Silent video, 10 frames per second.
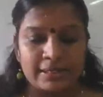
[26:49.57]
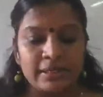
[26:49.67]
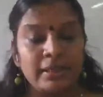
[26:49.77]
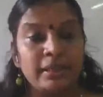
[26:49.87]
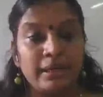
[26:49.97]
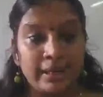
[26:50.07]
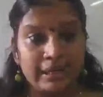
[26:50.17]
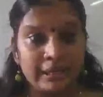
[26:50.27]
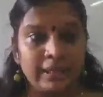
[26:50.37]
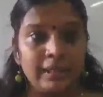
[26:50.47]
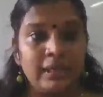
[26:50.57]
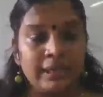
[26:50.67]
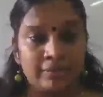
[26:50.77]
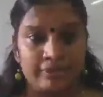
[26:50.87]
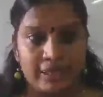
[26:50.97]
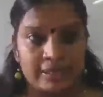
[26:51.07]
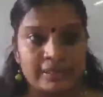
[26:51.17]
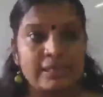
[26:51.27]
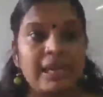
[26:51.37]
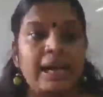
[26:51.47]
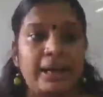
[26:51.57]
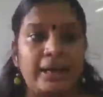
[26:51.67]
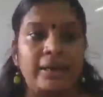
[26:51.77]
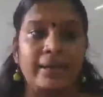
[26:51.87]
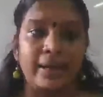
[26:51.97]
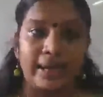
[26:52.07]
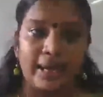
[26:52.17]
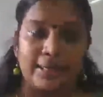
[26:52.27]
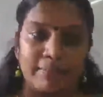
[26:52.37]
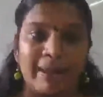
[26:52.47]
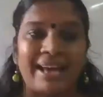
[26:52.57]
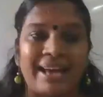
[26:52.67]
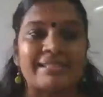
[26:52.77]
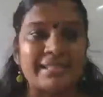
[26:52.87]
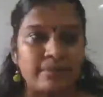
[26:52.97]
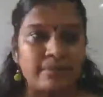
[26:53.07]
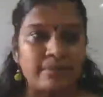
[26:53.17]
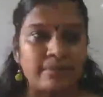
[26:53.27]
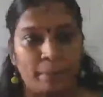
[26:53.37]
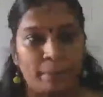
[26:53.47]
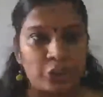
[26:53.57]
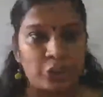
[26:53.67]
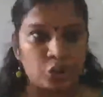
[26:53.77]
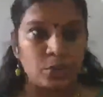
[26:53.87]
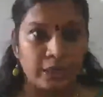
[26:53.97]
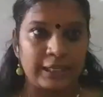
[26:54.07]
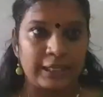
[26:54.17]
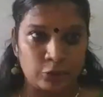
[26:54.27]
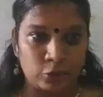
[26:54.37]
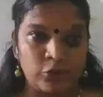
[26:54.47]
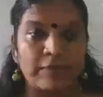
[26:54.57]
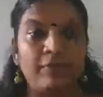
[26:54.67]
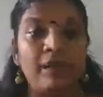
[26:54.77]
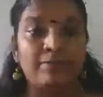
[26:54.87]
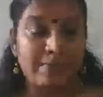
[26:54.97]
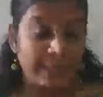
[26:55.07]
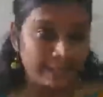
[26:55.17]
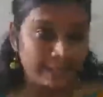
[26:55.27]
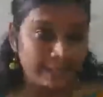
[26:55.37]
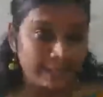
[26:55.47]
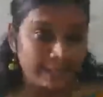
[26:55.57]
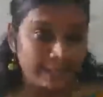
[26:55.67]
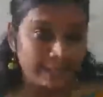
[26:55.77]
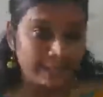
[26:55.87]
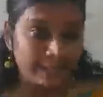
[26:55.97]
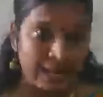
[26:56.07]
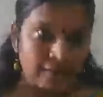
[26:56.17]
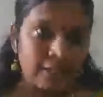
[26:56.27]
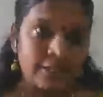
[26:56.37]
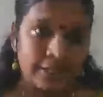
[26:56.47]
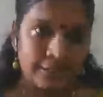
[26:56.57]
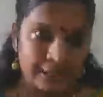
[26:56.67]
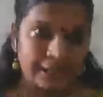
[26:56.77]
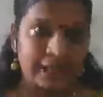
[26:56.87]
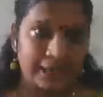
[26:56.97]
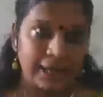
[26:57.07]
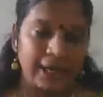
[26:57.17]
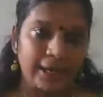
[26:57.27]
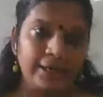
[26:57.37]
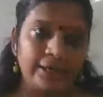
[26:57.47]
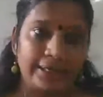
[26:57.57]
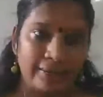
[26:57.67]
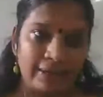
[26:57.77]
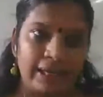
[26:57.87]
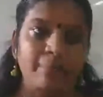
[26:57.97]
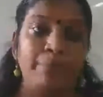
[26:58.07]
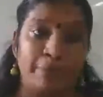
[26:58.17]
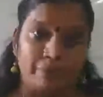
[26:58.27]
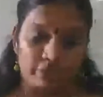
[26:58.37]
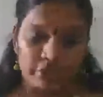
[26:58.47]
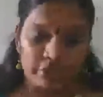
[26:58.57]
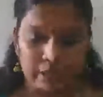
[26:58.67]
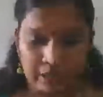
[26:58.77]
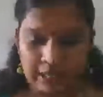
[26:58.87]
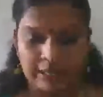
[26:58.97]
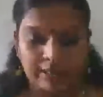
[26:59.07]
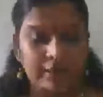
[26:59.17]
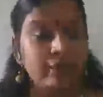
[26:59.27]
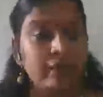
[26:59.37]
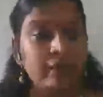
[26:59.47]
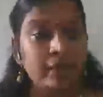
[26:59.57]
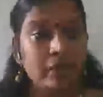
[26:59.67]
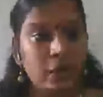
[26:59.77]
this means here if the child get maximum to develop his language, he can develop proficiently.